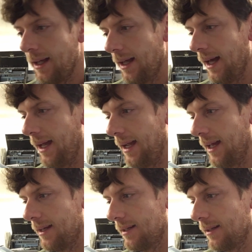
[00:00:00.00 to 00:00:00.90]

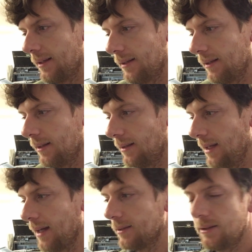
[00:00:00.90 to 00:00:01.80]
And
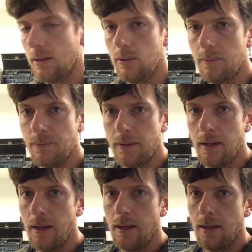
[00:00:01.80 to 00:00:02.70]
yeah, so
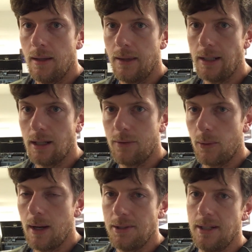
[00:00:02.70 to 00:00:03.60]
thank y'all for
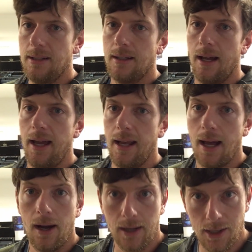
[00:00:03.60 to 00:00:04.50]
watching, and
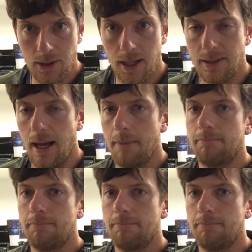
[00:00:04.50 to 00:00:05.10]
I'll catch you next time.